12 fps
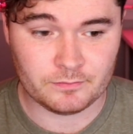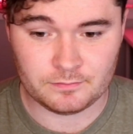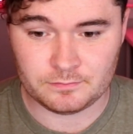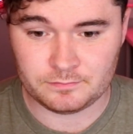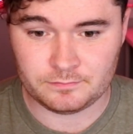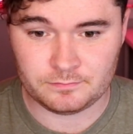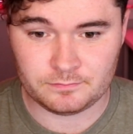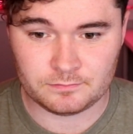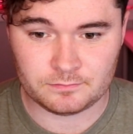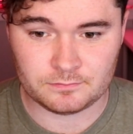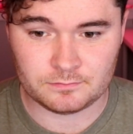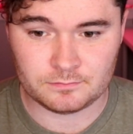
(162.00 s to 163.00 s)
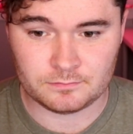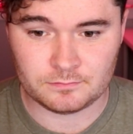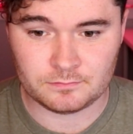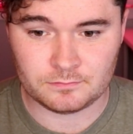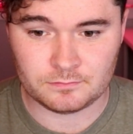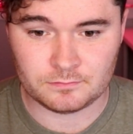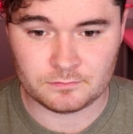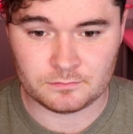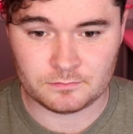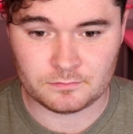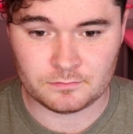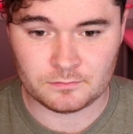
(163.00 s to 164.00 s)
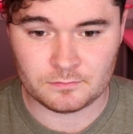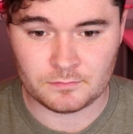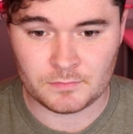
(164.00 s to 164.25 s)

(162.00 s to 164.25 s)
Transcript: Nothing is said.